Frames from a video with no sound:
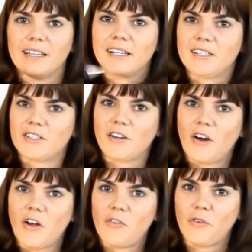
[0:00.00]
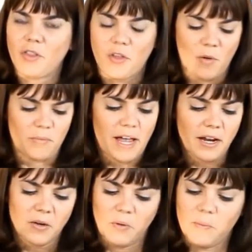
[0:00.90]
let's start off with our
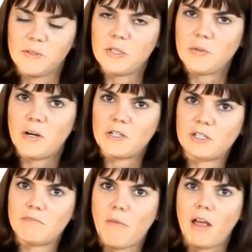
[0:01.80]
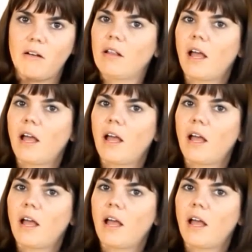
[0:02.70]
black. We will do our smile